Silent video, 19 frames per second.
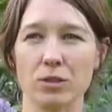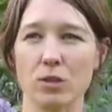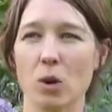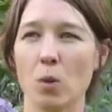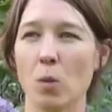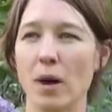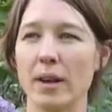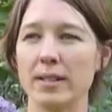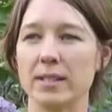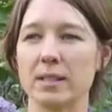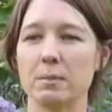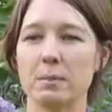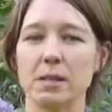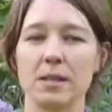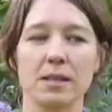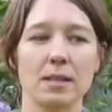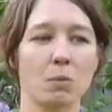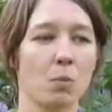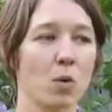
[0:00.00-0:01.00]
You don't want it to
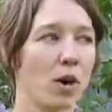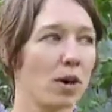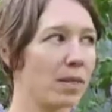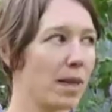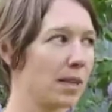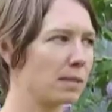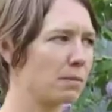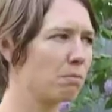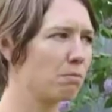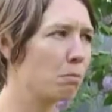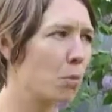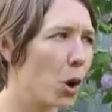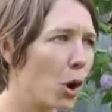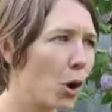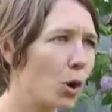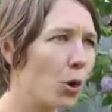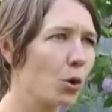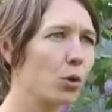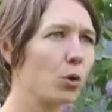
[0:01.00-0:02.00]
be somewhere that's
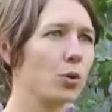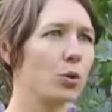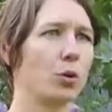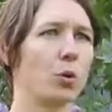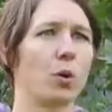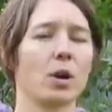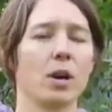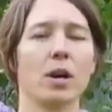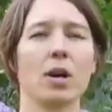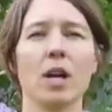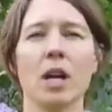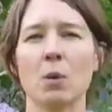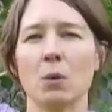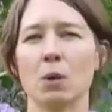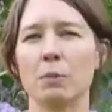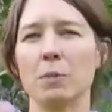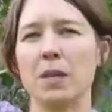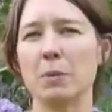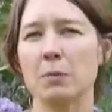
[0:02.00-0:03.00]
mowed or
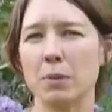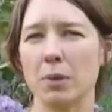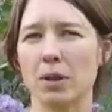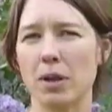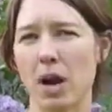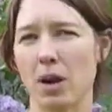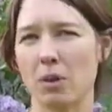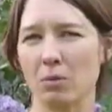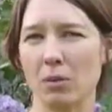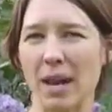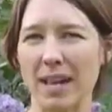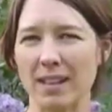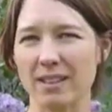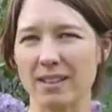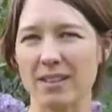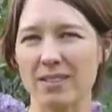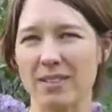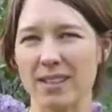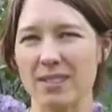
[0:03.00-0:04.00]
where people are
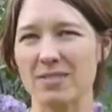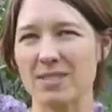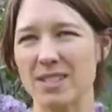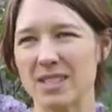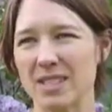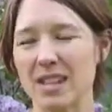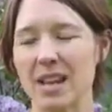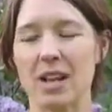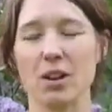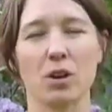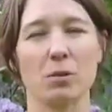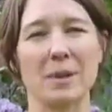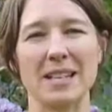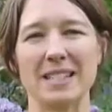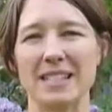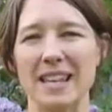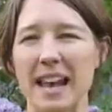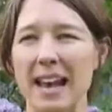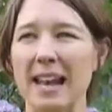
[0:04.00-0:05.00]
regularly visiting or
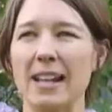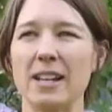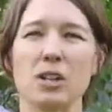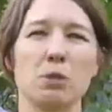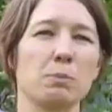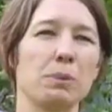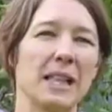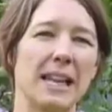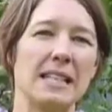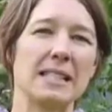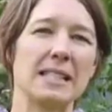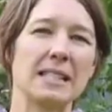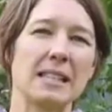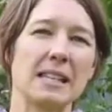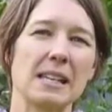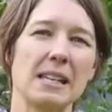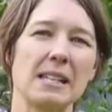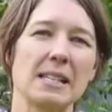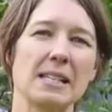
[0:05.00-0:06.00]
maintaining or planting
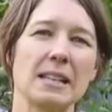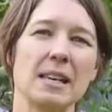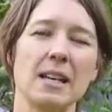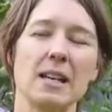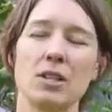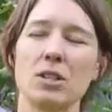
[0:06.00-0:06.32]
things.